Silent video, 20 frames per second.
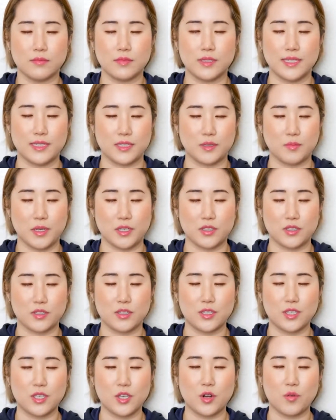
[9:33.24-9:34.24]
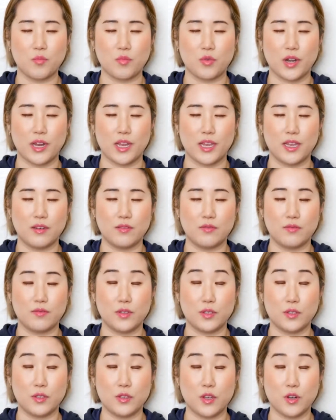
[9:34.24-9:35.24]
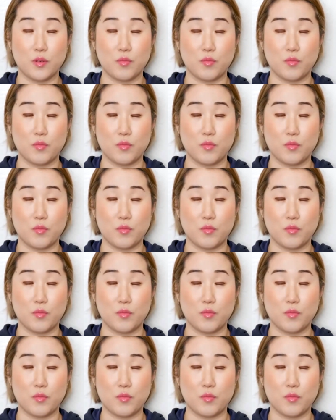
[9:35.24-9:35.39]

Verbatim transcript: especially your brain. Feel your